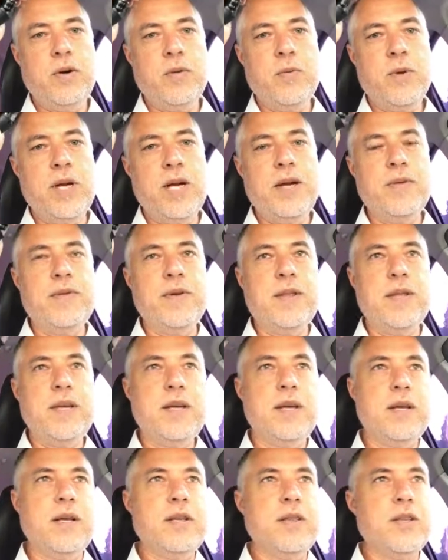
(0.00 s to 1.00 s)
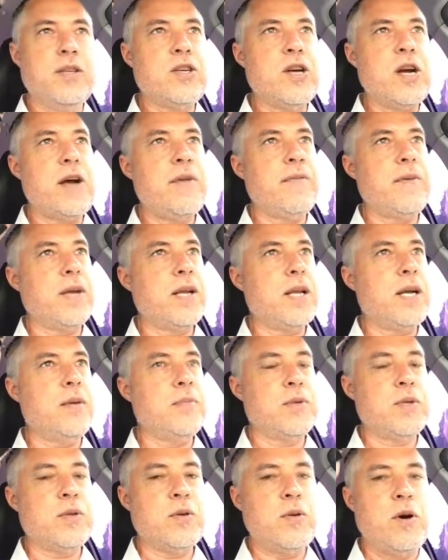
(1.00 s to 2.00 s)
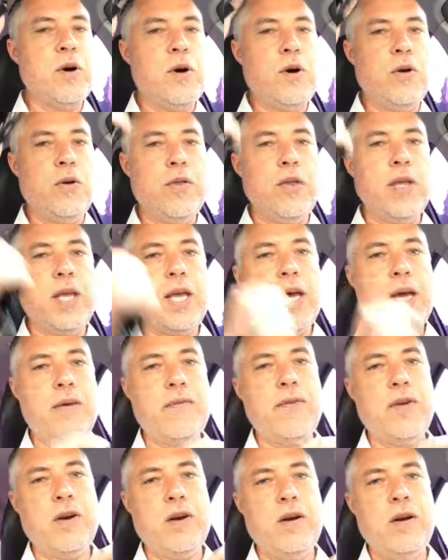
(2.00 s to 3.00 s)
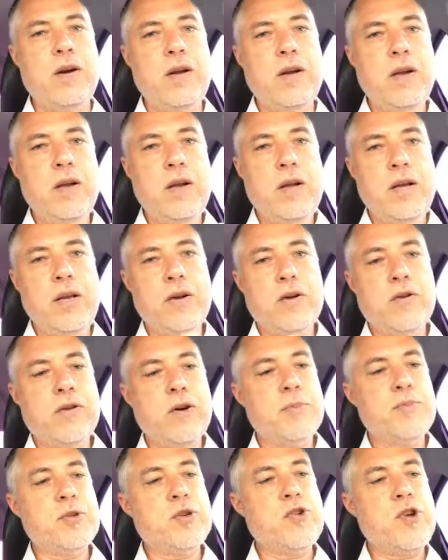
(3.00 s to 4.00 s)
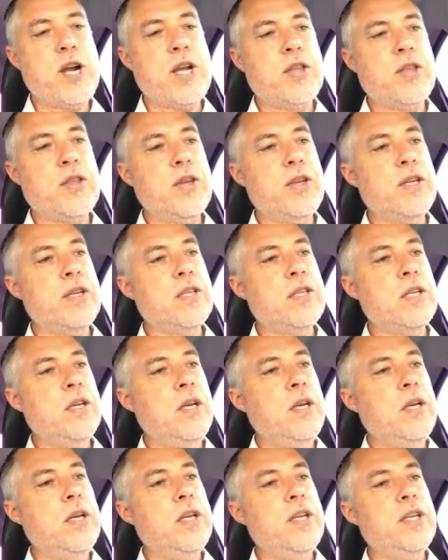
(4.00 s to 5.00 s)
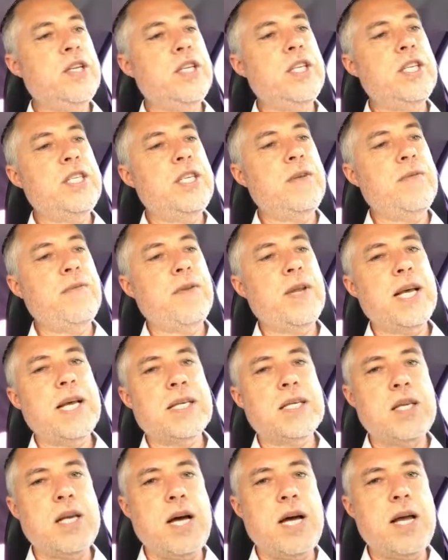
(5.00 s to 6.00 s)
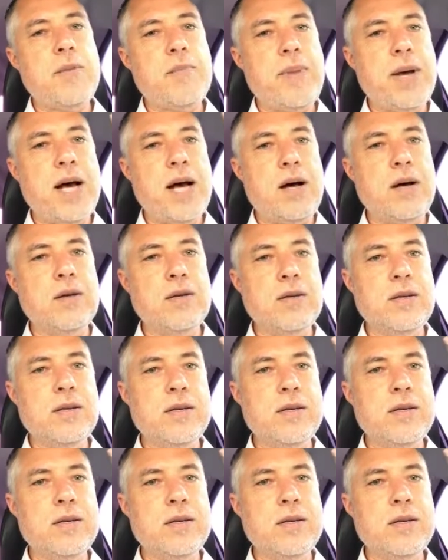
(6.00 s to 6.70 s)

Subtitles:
whenever the traffic comes to a halt that you have your grip strengtheners, your DigiFlex 9-pound.